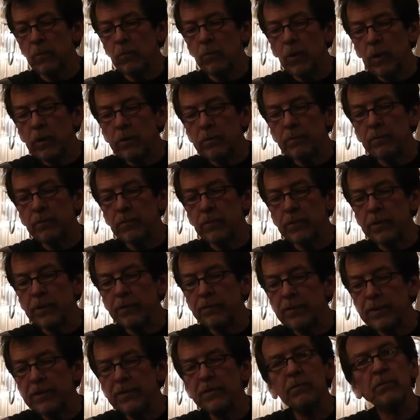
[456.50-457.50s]
What
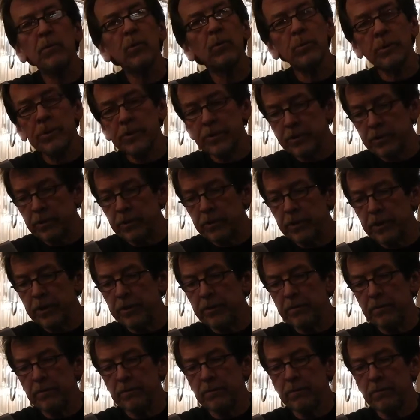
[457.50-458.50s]
the visible was good,
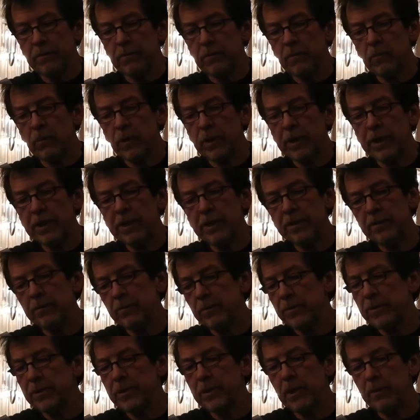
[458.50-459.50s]
what I
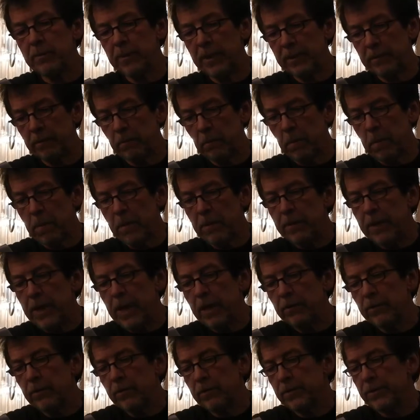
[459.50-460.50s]
hid was coming.
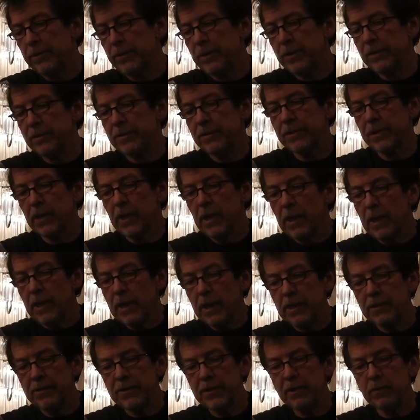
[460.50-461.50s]
Now there's this,
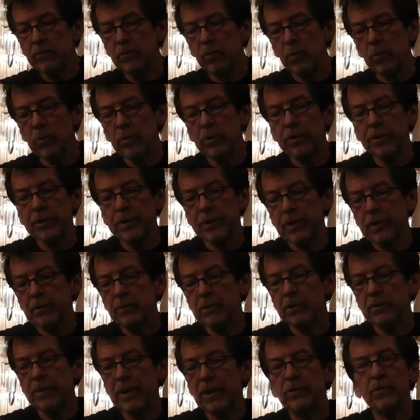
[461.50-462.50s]
as he warned. It
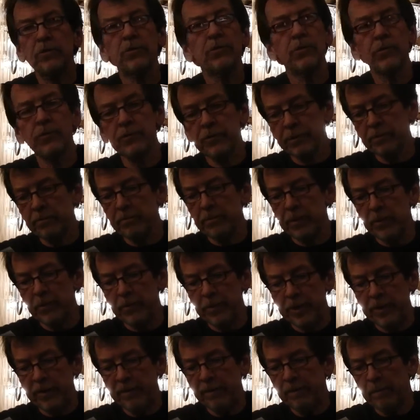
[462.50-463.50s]
was about truth and
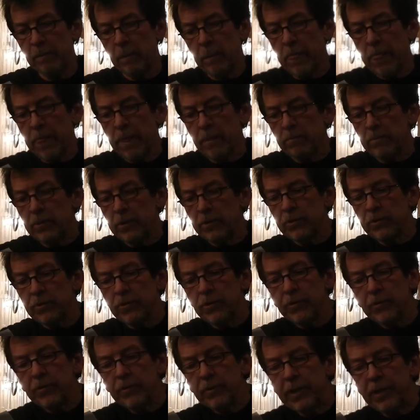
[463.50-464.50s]
beauty, but
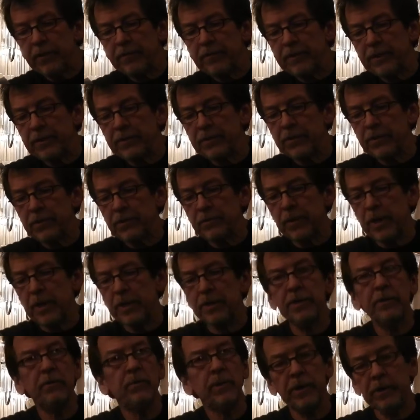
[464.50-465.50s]
truth left us
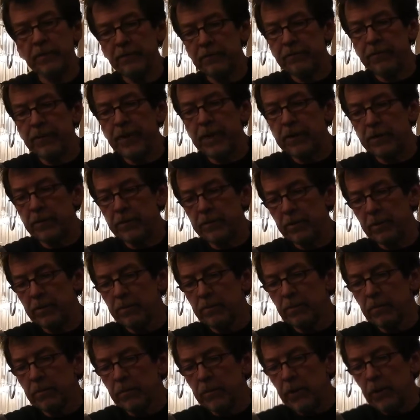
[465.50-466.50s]
stranded when it failed.
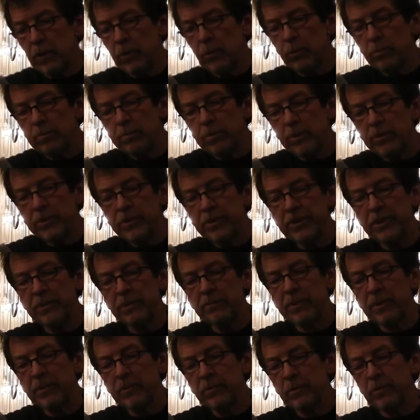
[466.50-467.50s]
The old
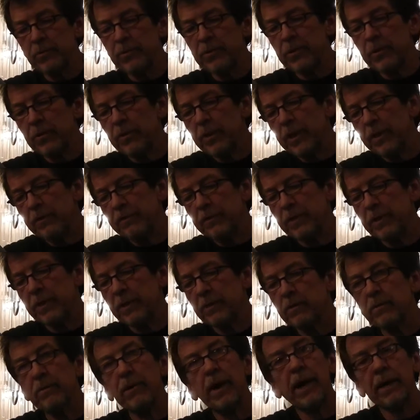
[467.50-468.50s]
persimmon grew so heavy
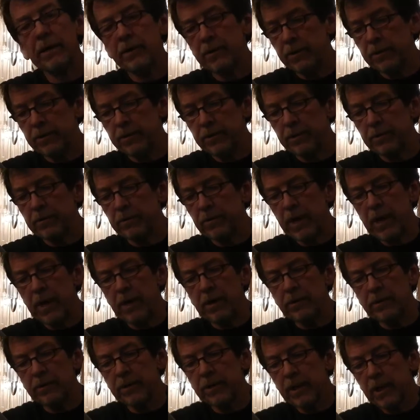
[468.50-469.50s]
it cracked near the
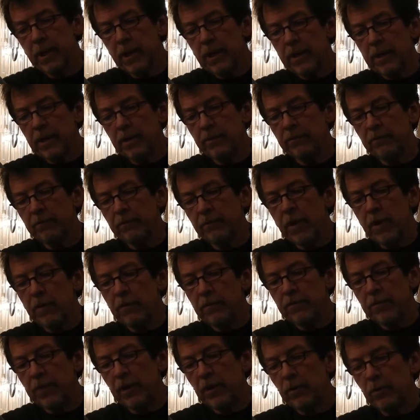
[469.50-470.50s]
ground and
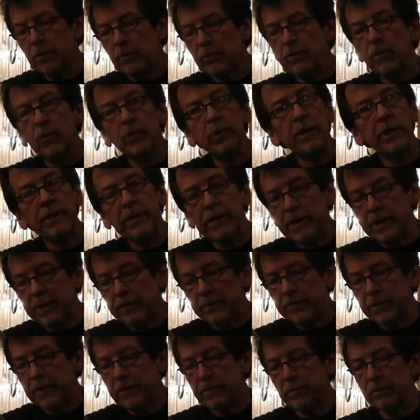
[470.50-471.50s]
fell fully
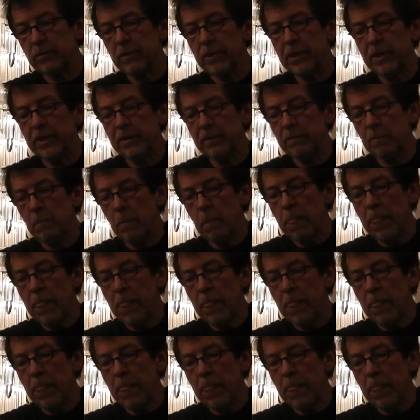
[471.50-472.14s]
leaved and green.